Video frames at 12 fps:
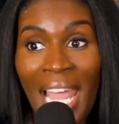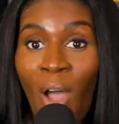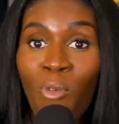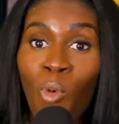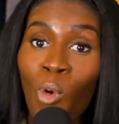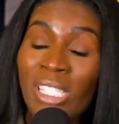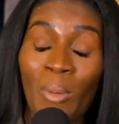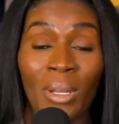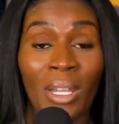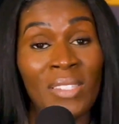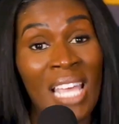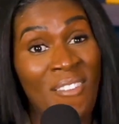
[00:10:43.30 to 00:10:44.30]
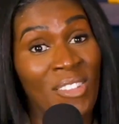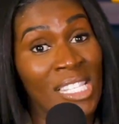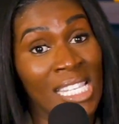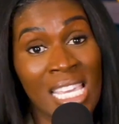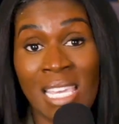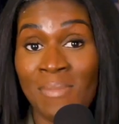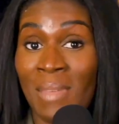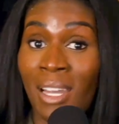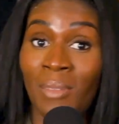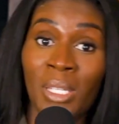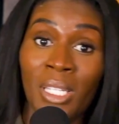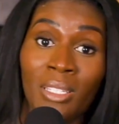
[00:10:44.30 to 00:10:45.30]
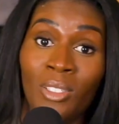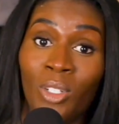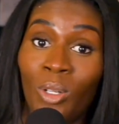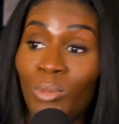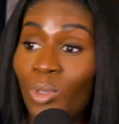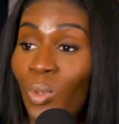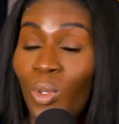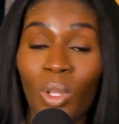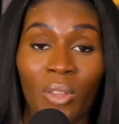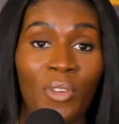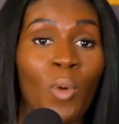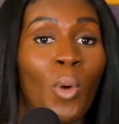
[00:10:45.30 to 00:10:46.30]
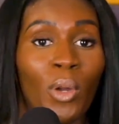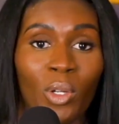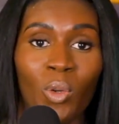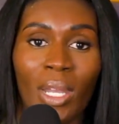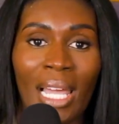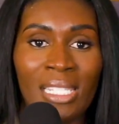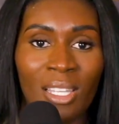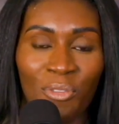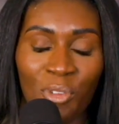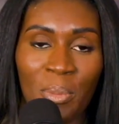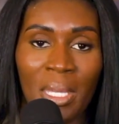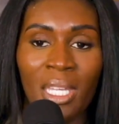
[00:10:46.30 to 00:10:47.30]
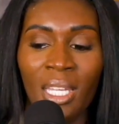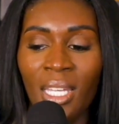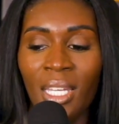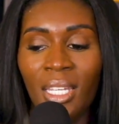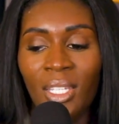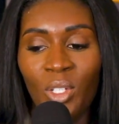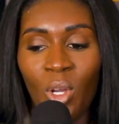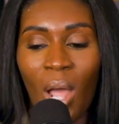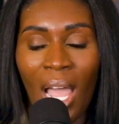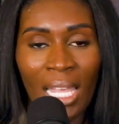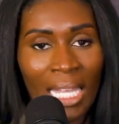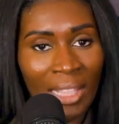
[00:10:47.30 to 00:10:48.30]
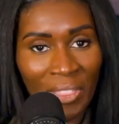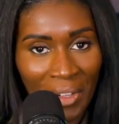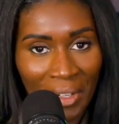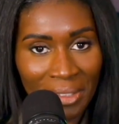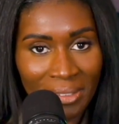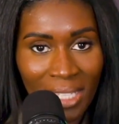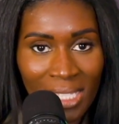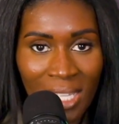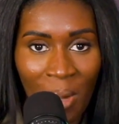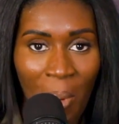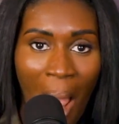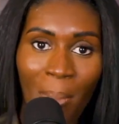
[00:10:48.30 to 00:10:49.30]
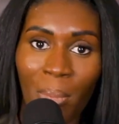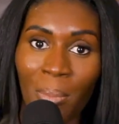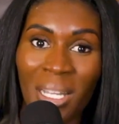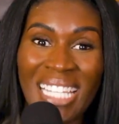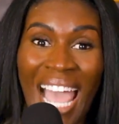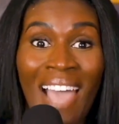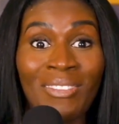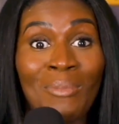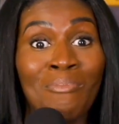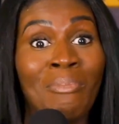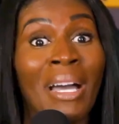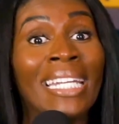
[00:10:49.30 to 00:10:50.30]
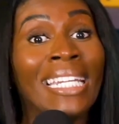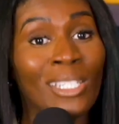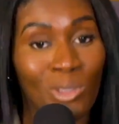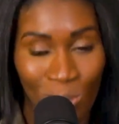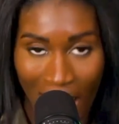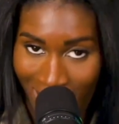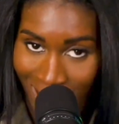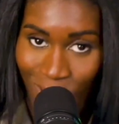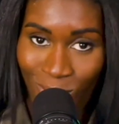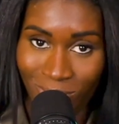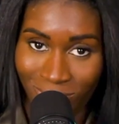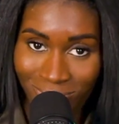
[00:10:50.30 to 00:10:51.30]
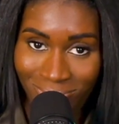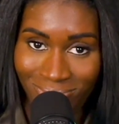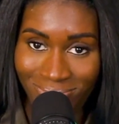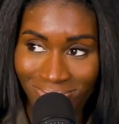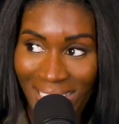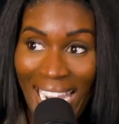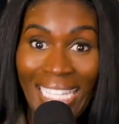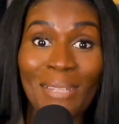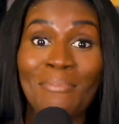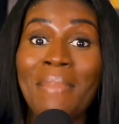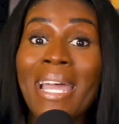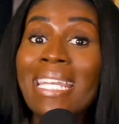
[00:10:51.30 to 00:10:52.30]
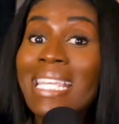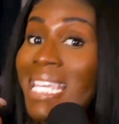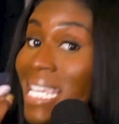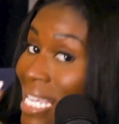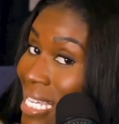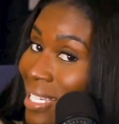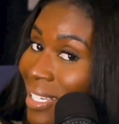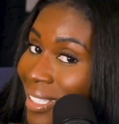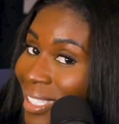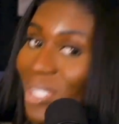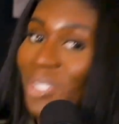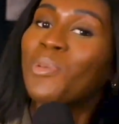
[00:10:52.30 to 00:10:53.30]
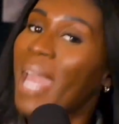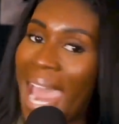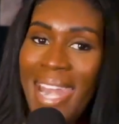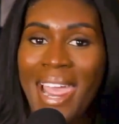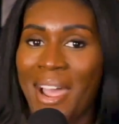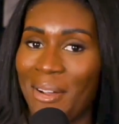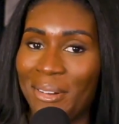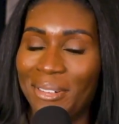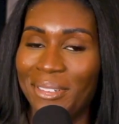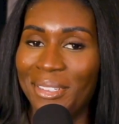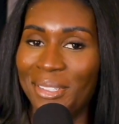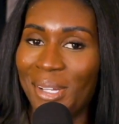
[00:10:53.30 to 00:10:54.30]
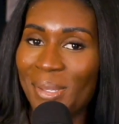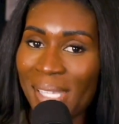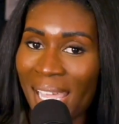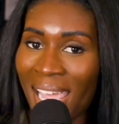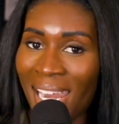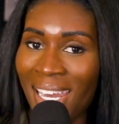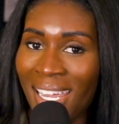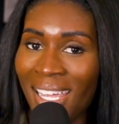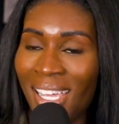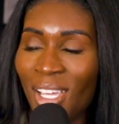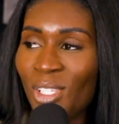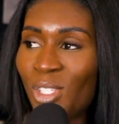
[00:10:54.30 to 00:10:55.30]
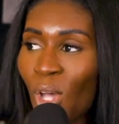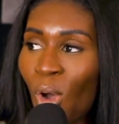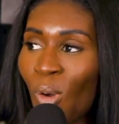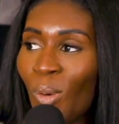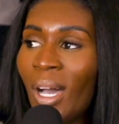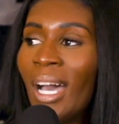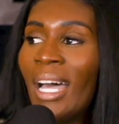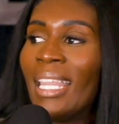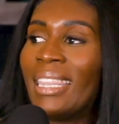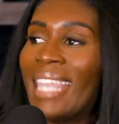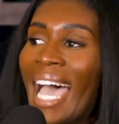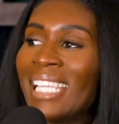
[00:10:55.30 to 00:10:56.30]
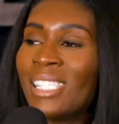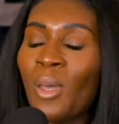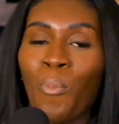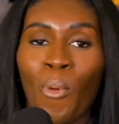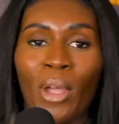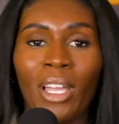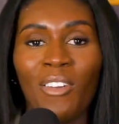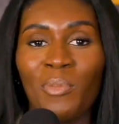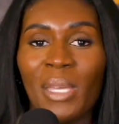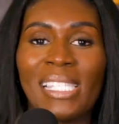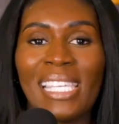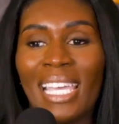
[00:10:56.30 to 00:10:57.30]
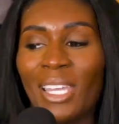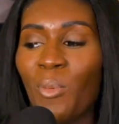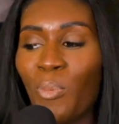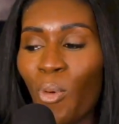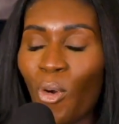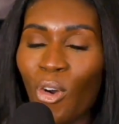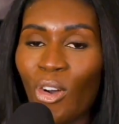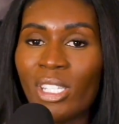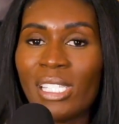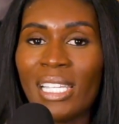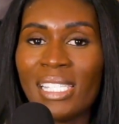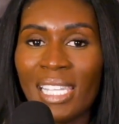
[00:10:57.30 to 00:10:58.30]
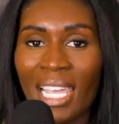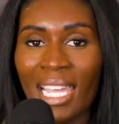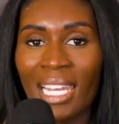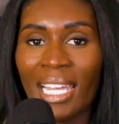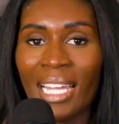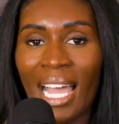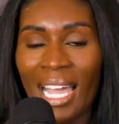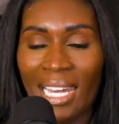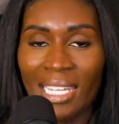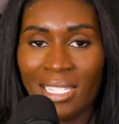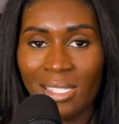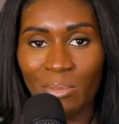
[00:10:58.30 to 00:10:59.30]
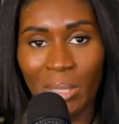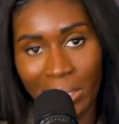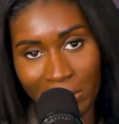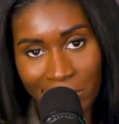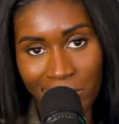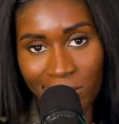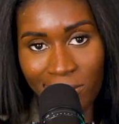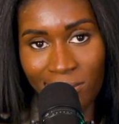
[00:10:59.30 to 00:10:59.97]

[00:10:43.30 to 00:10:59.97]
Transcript: Now, of course, I would love to have a team that'll be, doing all the footwork and all that stuff for me. I could get there. That's not a problem because I have the money to do that now. I got the money to do that now. You know what I'm saying? So that's the point of me taking a pause and saying, I got to get some money.